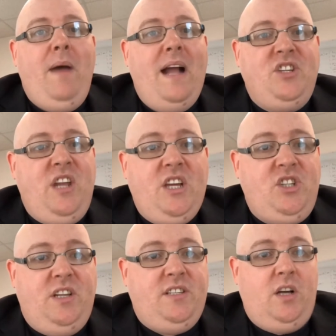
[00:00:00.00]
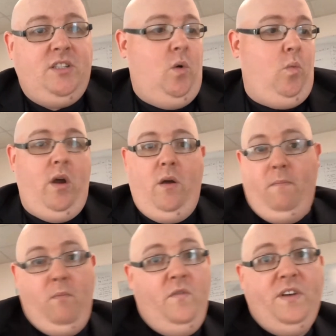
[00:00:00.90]
imagination is also
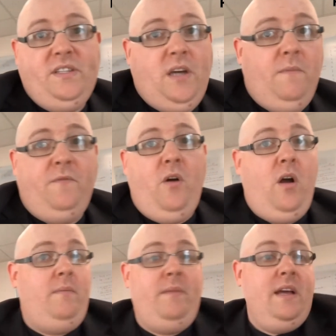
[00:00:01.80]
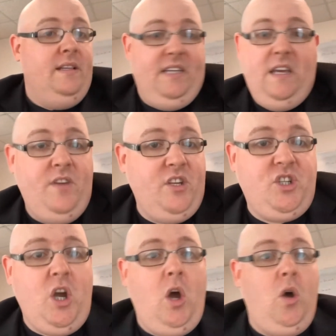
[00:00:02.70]
where movies come from,
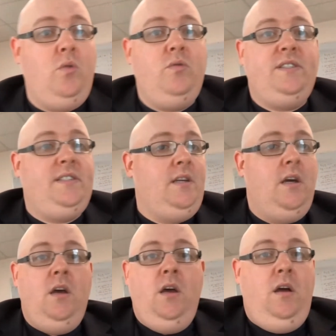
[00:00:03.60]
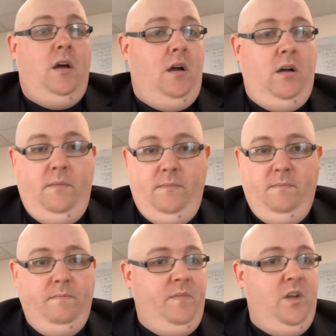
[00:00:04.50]
TV shows,
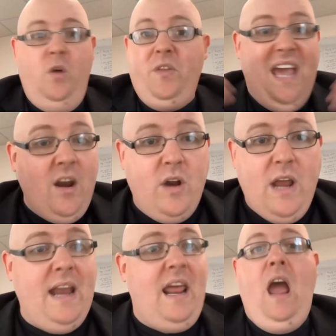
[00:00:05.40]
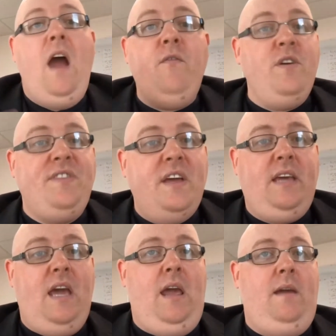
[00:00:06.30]
the internet.
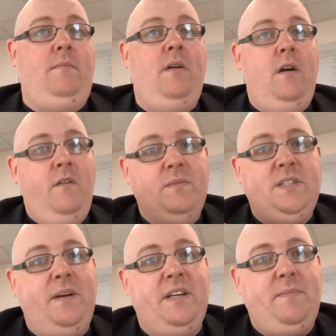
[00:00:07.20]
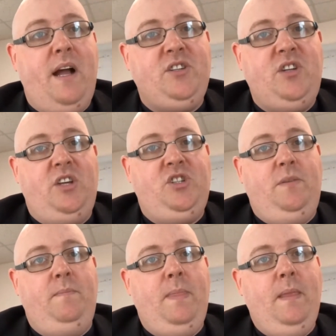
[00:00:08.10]
Everything came from somebody's
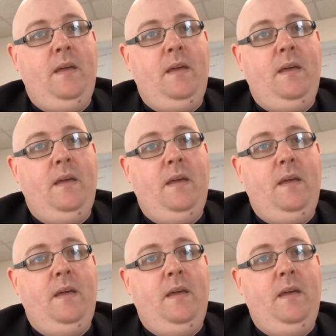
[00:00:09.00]
imagination.